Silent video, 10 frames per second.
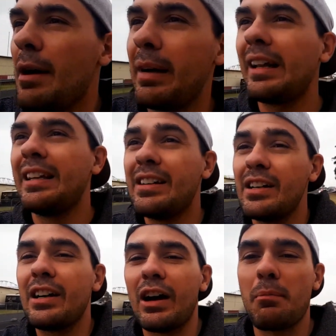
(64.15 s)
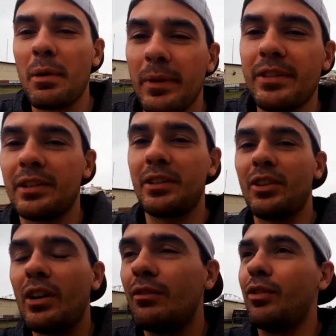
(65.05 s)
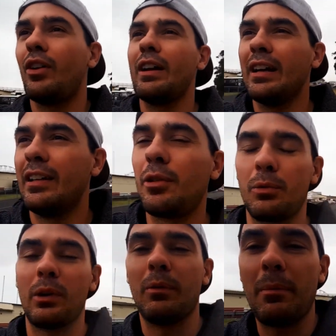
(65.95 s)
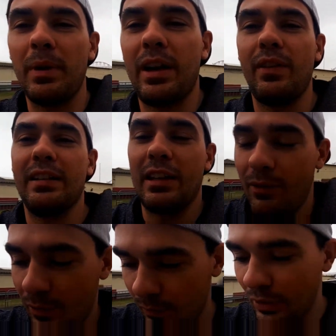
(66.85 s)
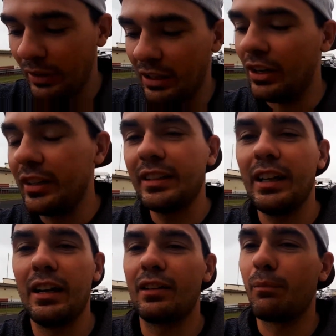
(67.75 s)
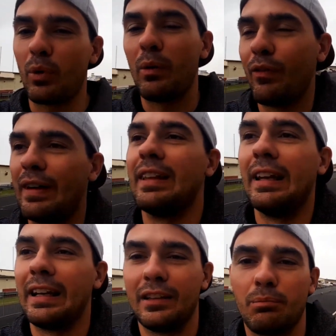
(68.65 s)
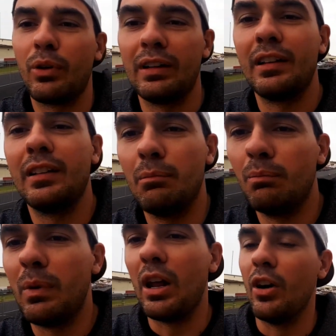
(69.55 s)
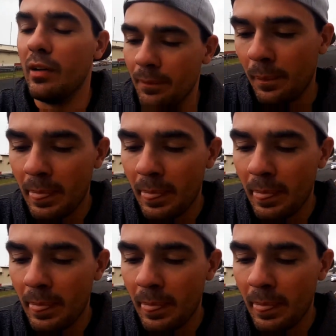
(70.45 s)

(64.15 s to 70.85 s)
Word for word: About a year ago, I pretty much just started vlogging and this was one of my big events I vlogged last year. I'll probably find the link and put it below.